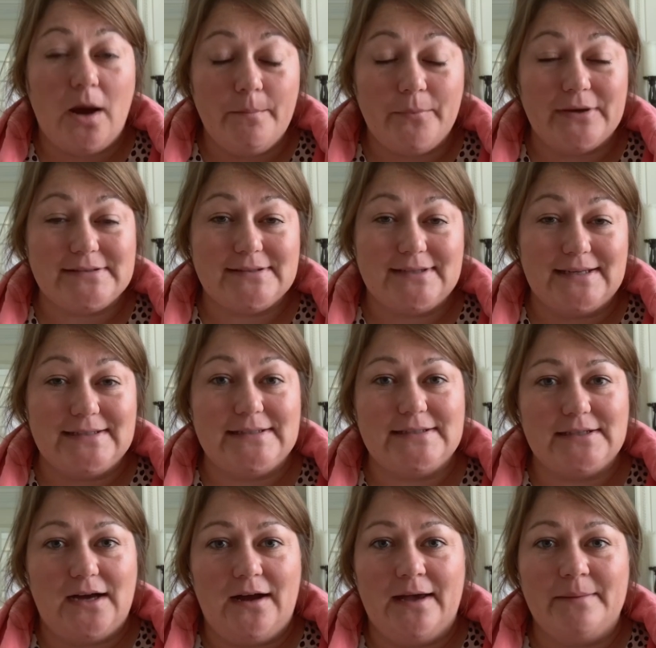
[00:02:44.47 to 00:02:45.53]

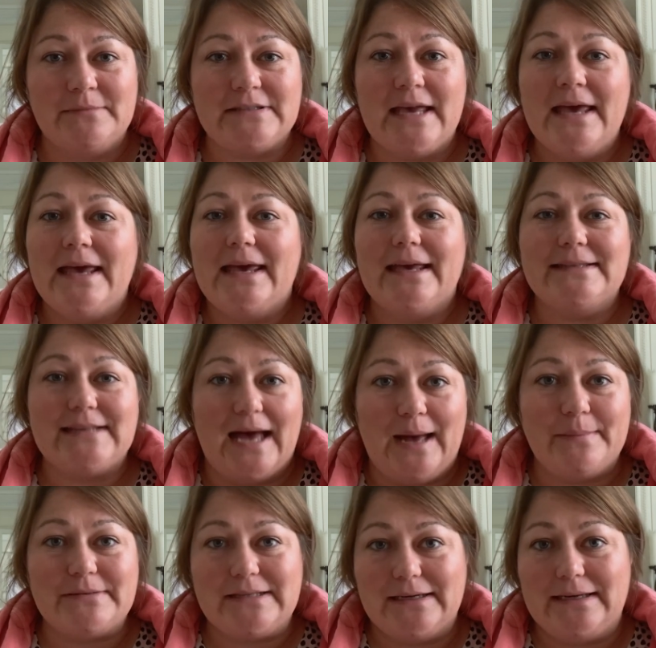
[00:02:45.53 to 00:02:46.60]
unprecedented times is
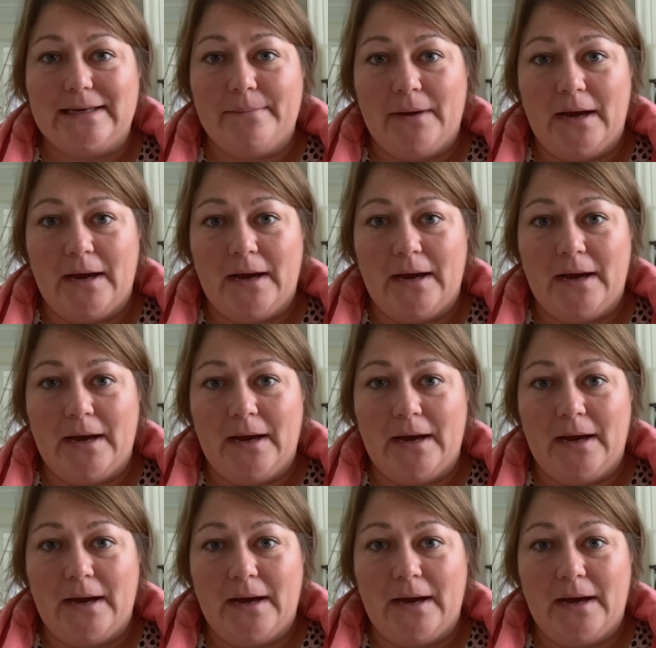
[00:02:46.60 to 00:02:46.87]
absolutely